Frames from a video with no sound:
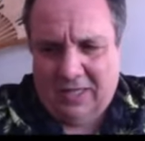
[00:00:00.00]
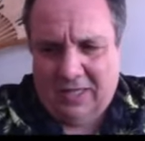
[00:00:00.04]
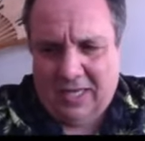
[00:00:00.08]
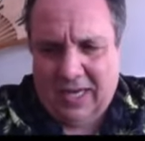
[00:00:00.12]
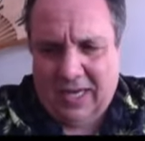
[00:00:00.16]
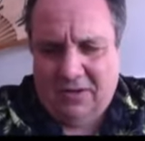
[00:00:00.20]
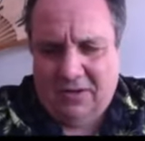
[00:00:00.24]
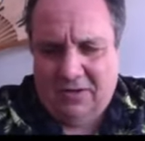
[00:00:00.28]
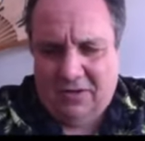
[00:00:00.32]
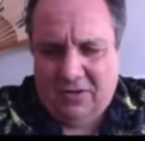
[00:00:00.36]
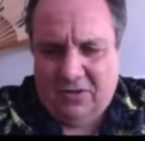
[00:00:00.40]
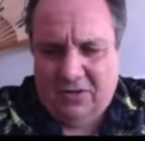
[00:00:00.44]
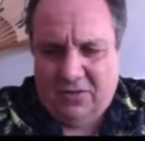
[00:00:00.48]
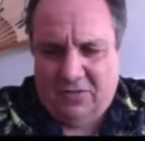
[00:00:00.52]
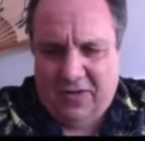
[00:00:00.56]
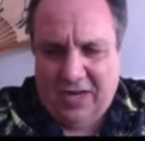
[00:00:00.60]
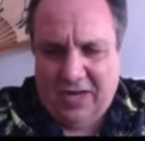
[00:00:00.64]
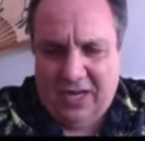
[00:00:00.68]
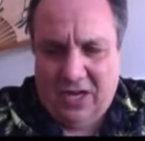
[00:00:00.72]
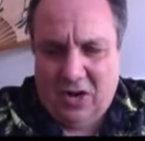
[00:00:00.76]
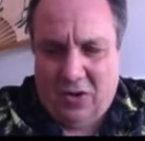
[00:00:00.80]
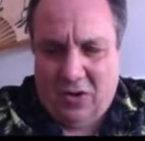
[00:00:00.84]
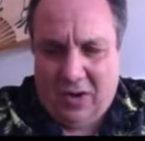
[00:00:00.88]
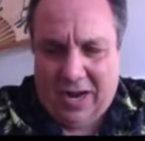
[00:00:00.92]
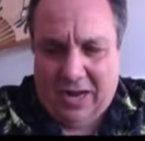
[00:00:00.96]
they had this
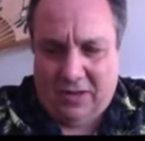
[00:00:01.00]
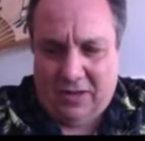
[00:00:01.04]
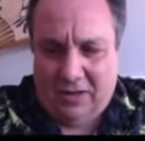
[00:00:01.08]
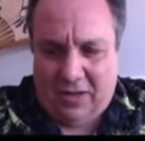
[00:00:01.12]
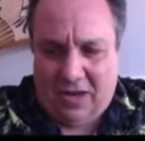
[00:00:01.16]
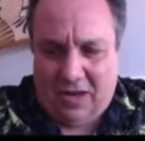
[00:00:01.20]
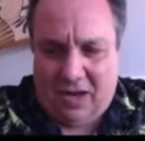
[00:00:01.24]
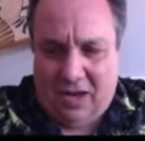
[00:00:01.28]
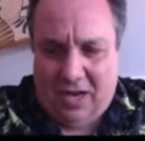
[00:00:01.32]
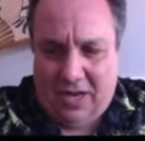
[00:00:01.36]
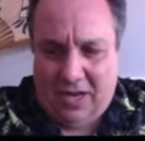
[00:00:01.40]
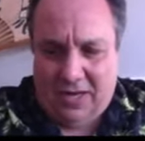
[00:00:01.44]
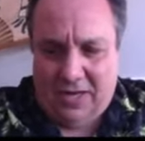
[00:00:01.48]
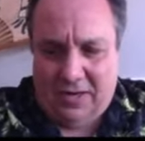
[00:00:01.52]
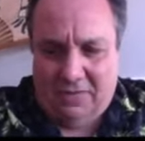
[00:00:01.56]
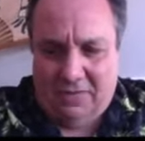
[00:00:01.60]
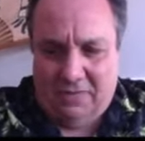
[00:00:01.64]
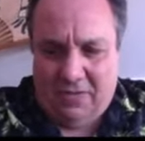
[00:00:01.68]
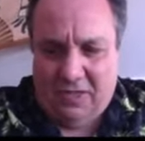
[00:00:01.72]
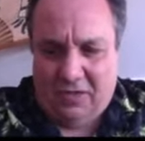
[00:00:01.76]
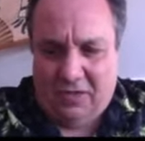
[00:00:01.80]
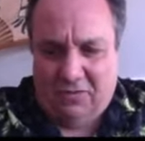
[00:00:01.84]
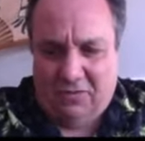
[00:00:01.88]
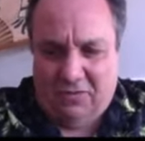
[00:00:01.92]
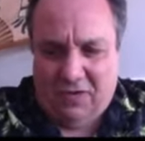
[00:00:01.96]
video out on.
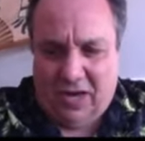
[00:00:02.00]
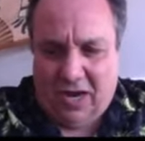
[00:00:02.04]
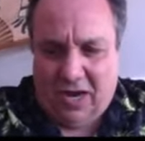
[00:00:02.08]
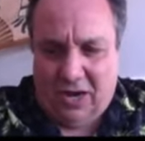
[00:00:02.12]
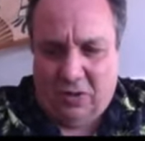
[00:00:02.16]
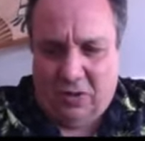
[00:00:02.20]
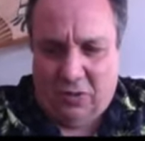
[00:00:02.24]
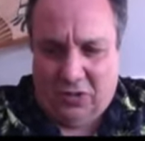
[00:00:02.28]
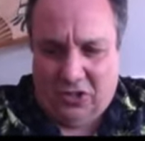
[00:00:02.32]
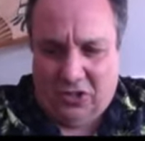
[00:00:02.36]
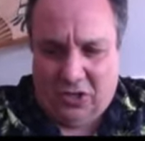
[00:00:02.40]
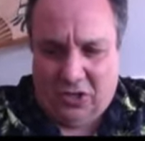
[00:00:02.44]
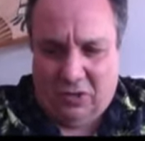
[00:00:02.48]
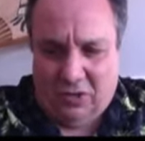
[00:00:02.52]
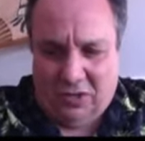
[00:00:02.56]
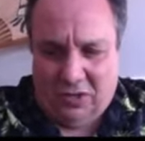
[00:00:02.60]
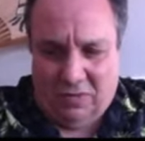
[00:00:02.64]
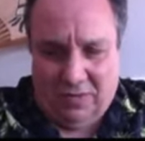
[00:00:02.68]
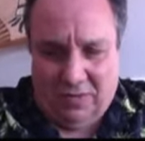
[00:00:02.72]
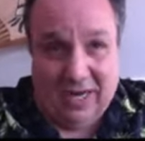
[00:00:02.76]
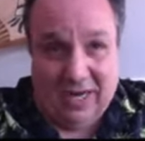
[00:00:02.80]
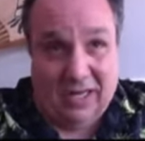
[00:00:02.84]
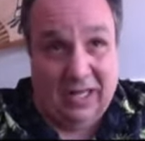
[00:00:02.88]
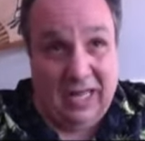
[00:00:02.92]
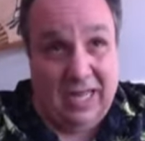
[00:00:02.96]
I always show it to
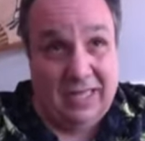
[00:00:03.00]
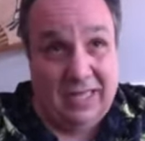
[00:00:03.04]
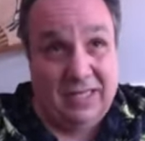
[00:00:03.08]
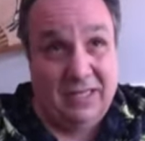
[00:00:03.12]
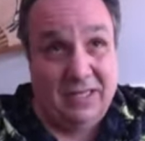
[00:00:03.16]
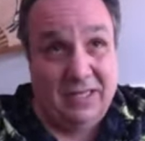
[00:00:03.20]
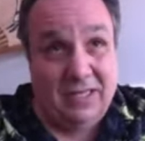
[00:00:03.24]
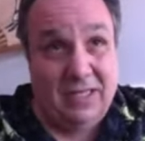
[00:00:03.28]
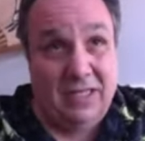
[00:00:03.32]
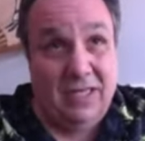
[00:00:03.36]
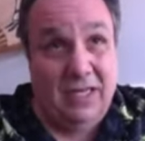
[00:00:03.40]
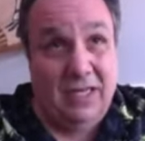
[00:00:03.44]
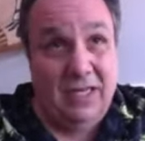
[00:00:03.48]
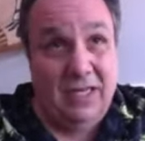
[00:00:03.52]
my classes.